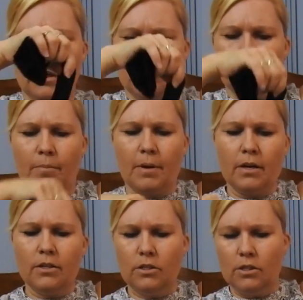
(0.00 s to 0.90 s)
So I'm going
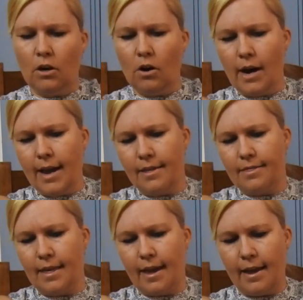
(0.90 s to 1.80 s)
to tie
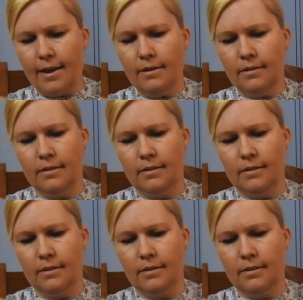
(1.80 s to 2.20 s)
it there.